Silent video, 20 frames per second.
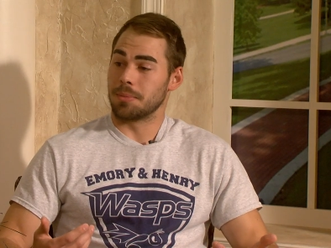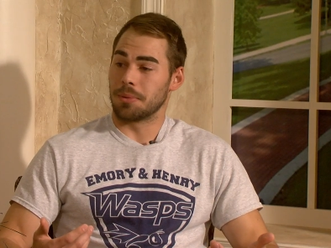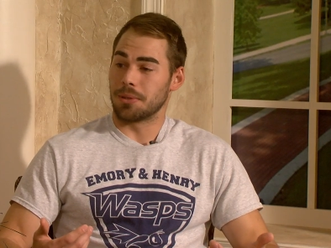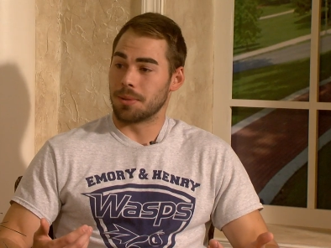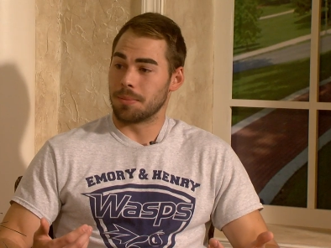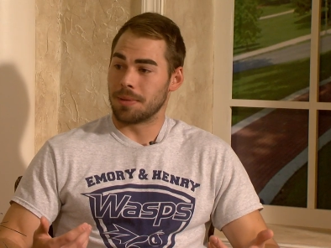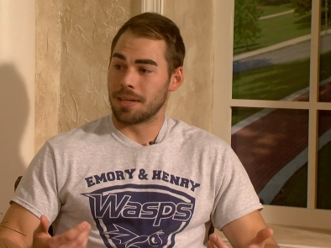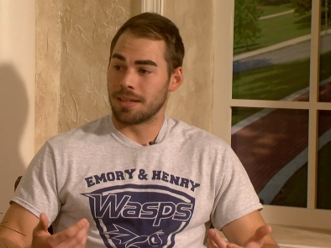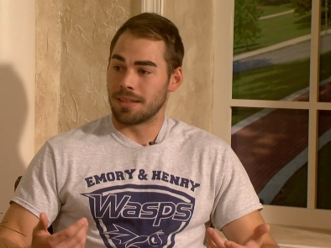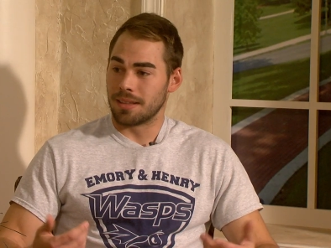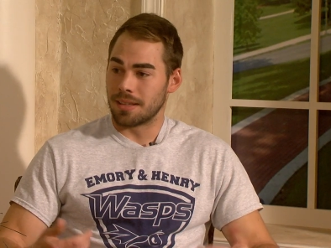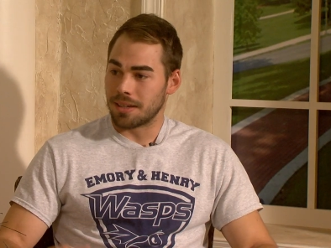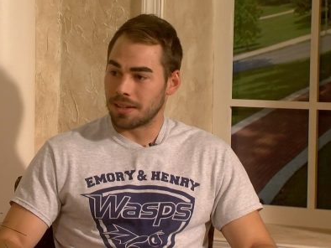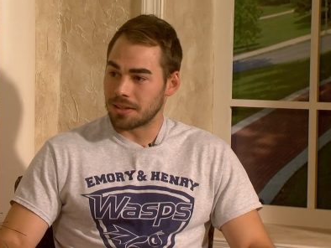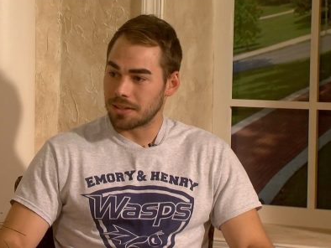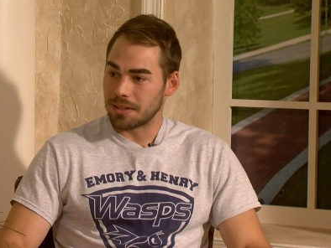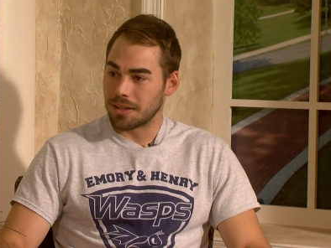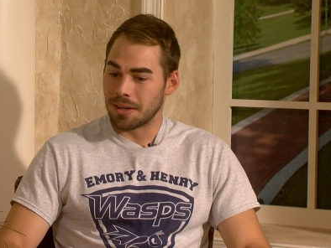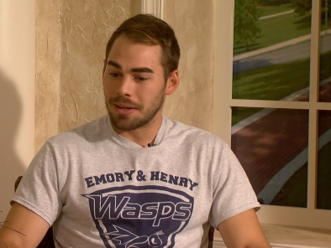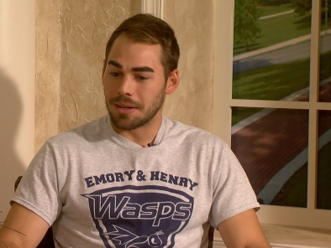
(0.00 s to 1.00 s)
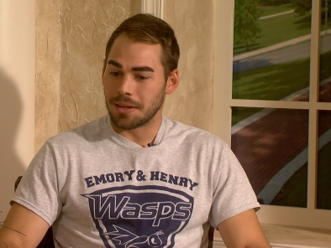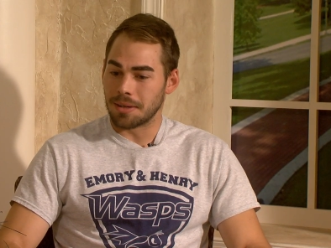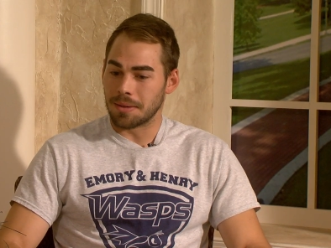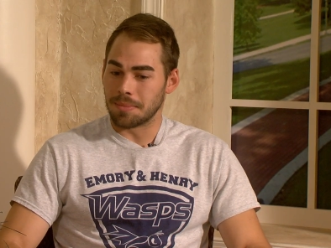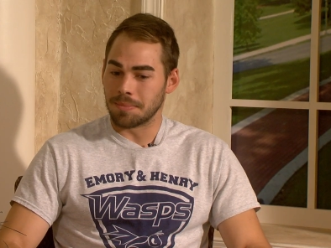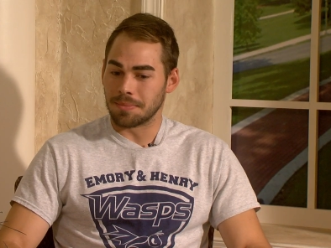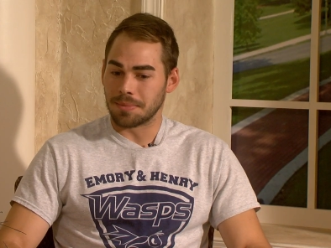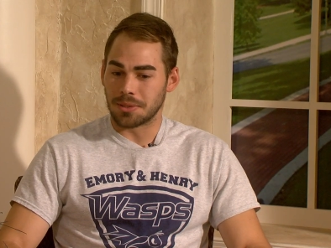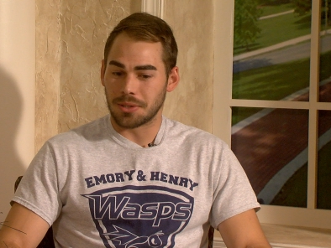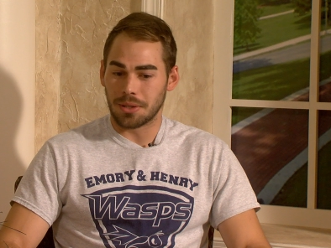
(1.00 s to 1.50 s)
put a bed in there.
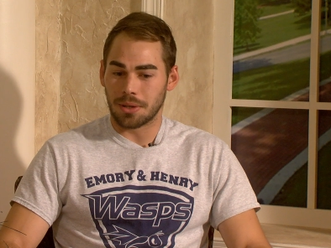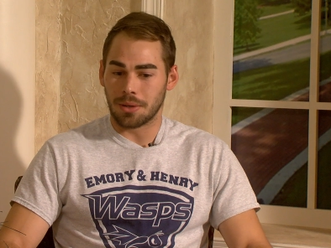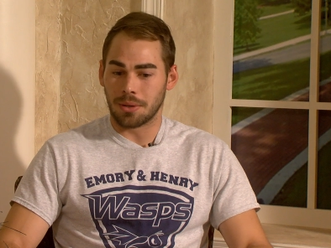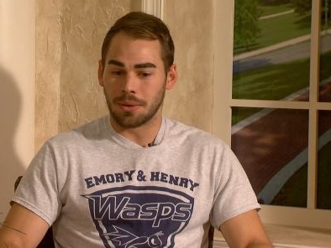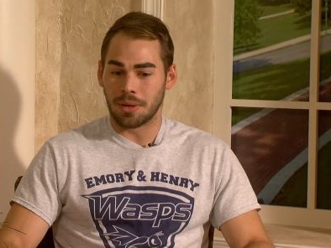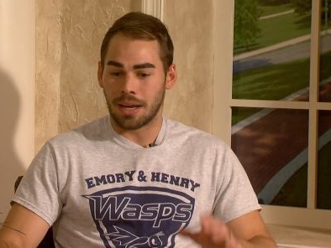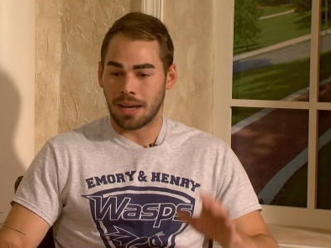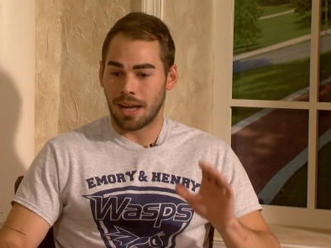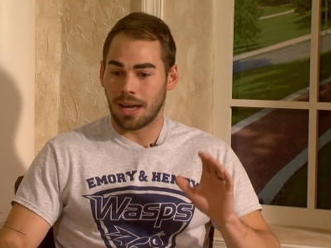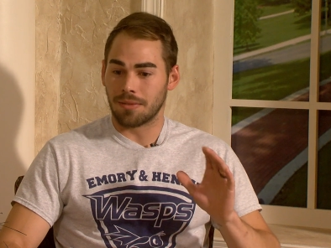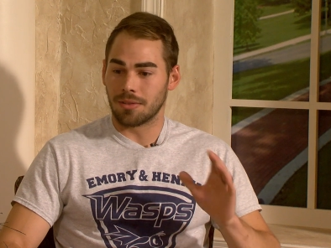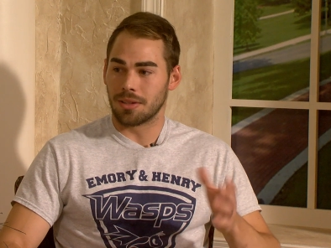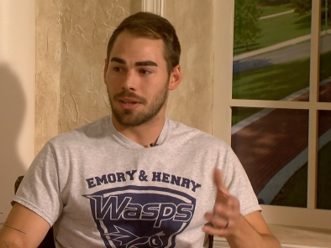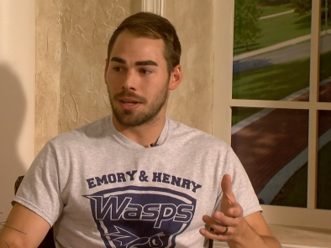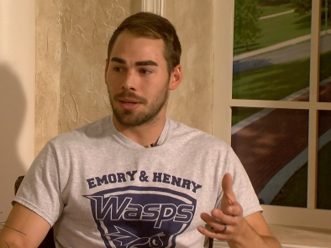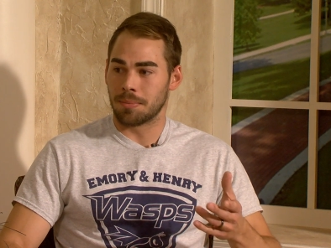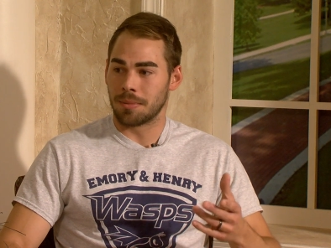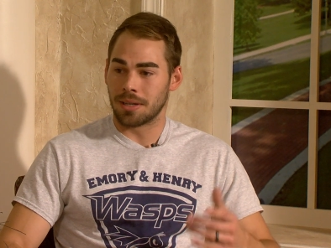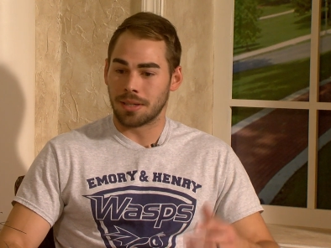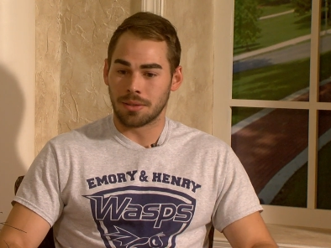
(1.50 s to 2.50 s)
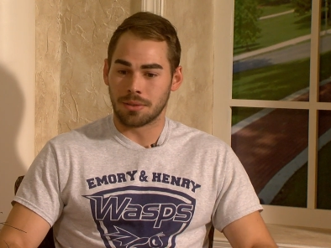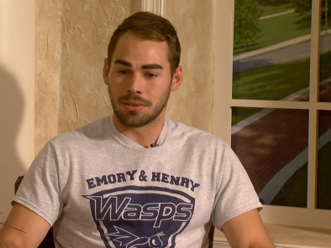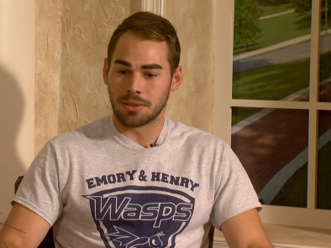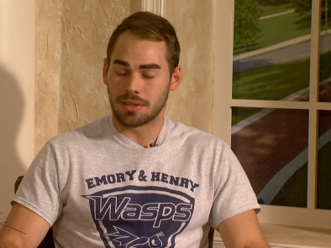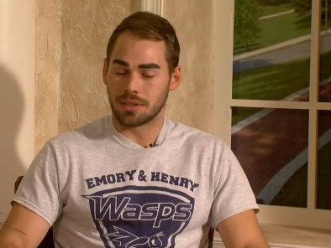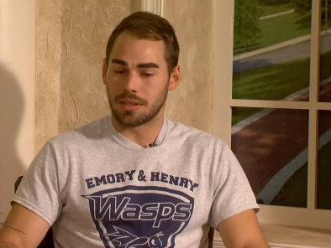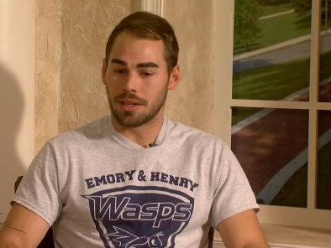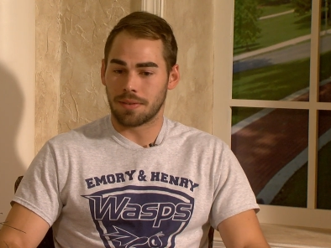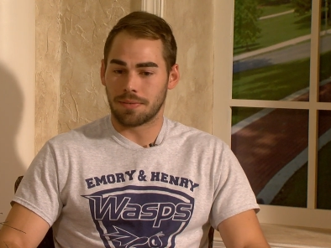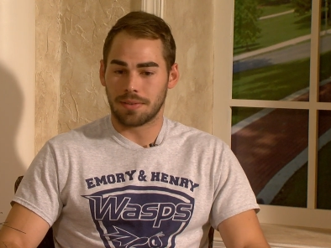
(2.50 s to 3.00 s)
So I have a lot of my own
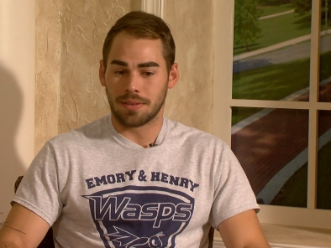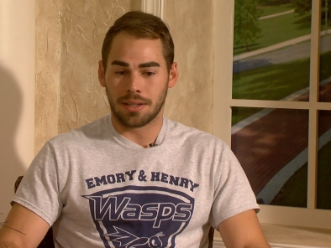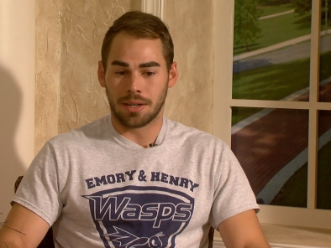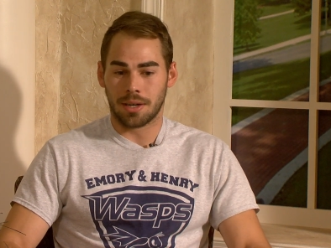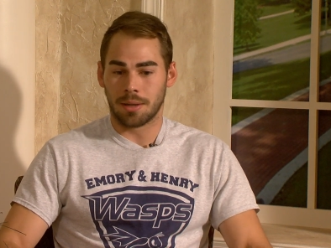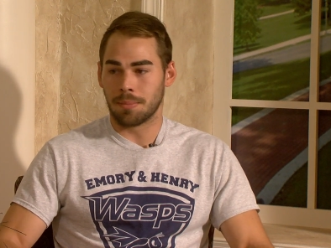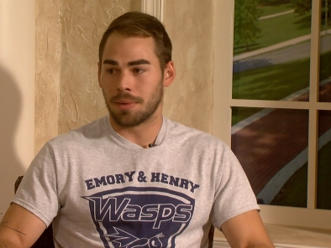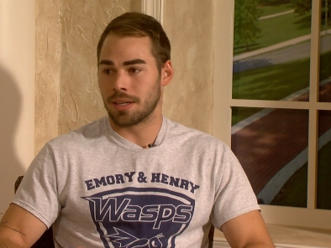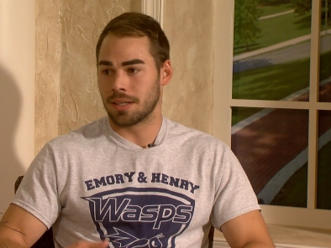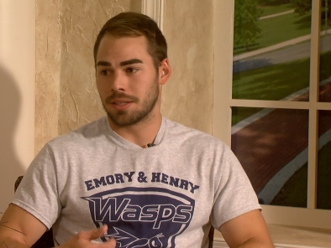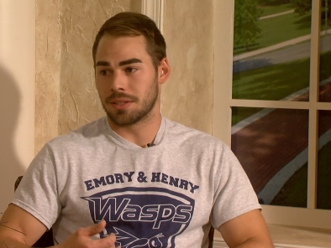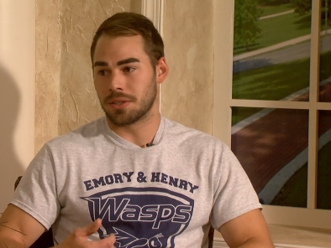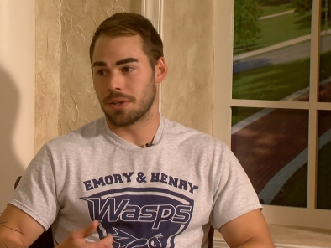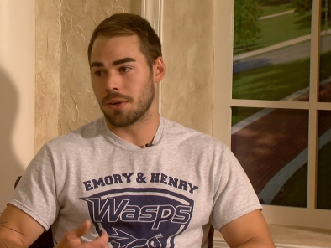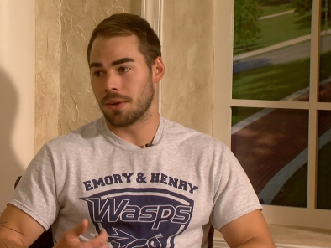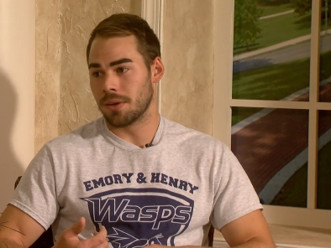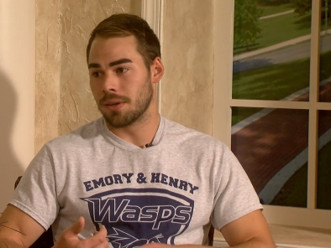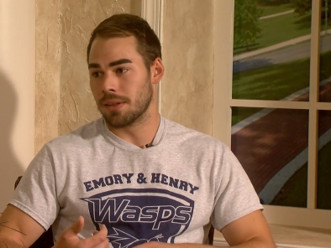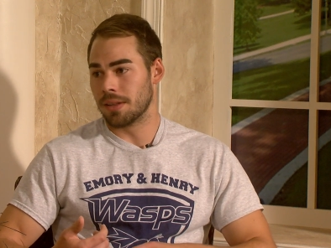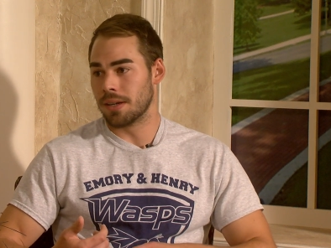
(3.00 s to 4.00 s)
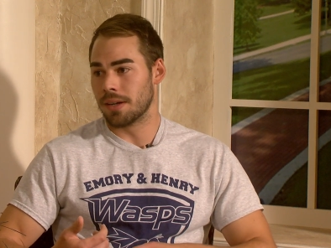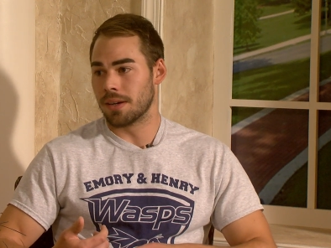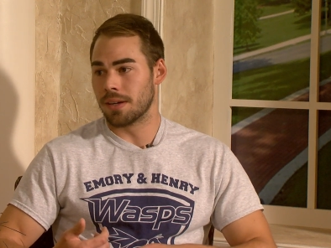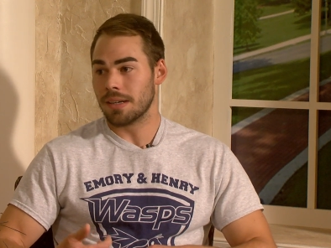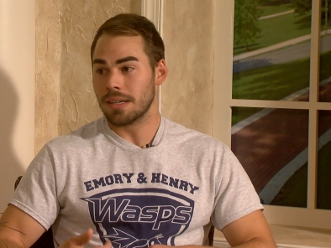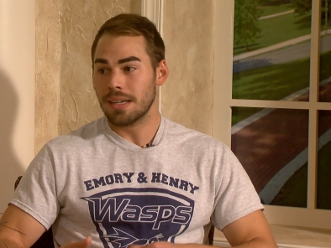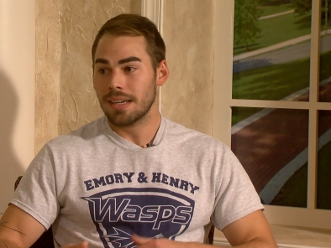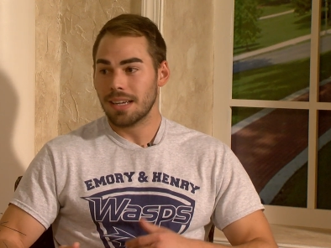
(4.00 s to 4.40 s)
stuff in there. I have my guitar in there.